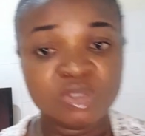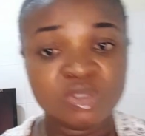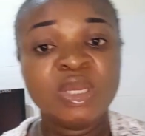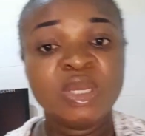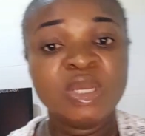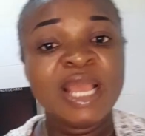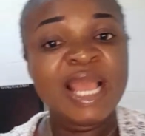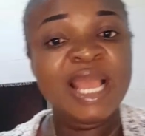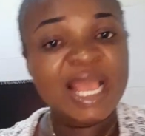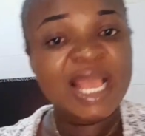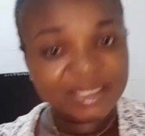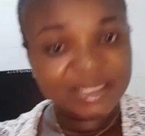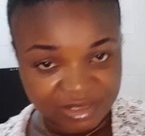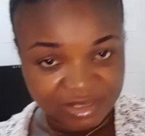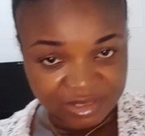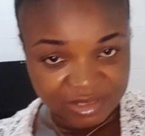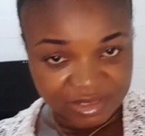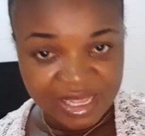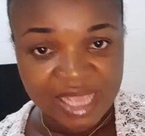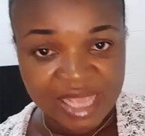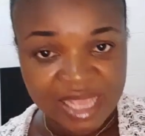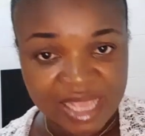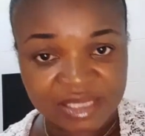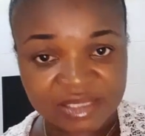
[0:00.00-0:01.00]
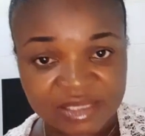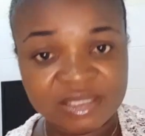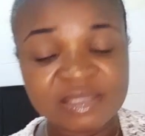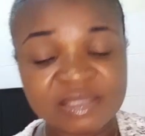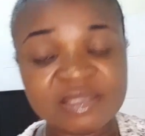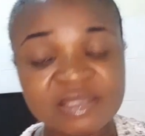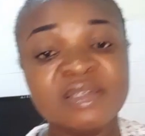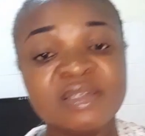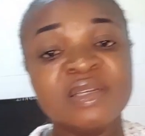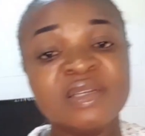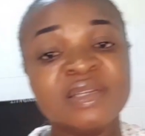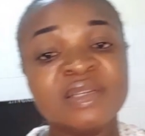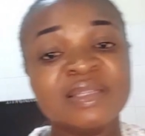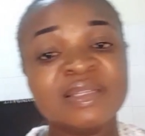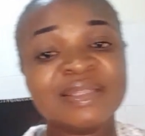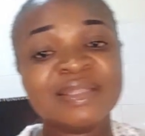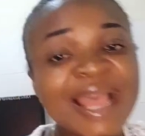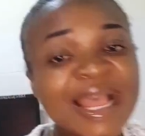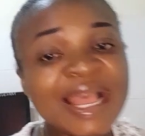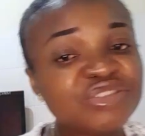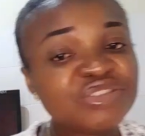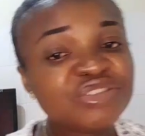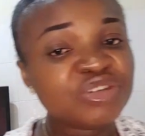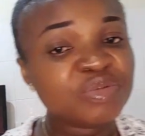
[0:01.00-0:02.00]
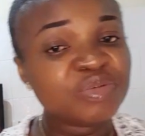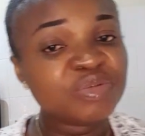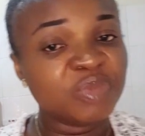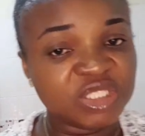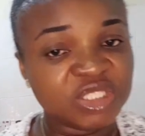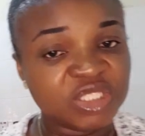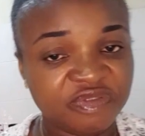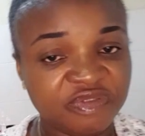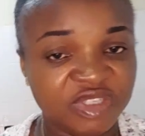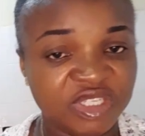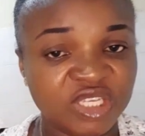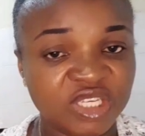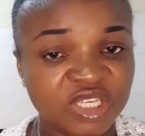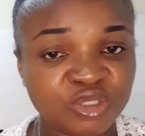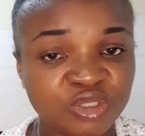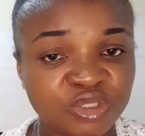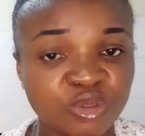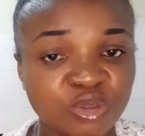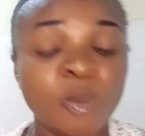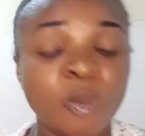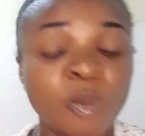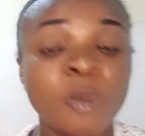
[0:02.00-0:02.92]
exercise, dietary modification,